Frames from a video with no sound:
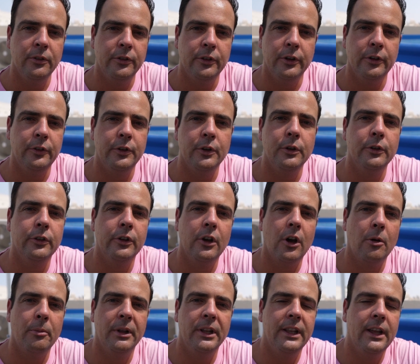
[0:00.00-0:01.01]
just use a
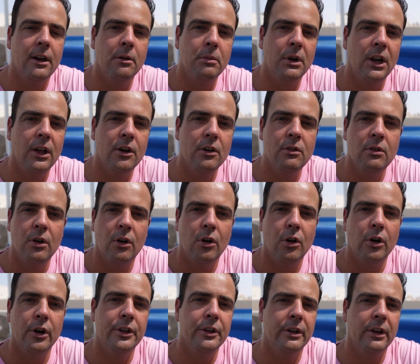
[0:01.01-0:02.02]
comment down below.
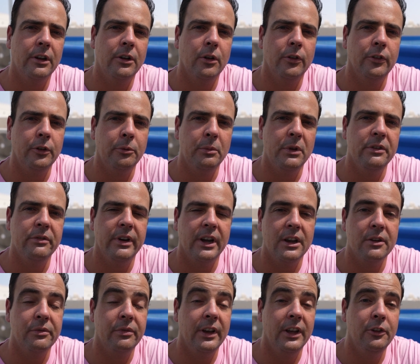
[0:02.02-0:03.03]
Or you can contact me
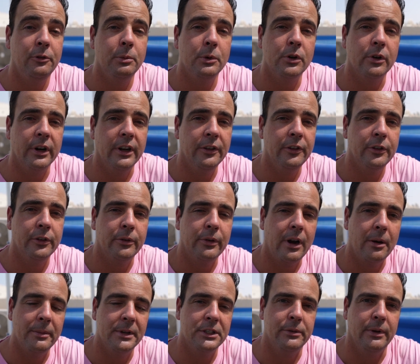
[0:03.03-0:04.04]
via Facebook or
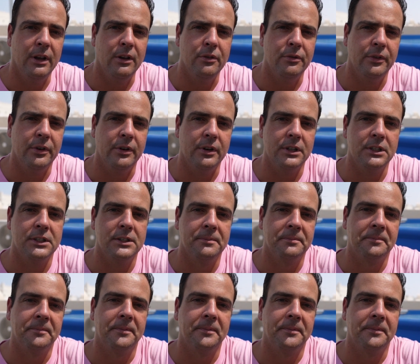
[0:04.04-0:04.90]
Instagram as well, of course.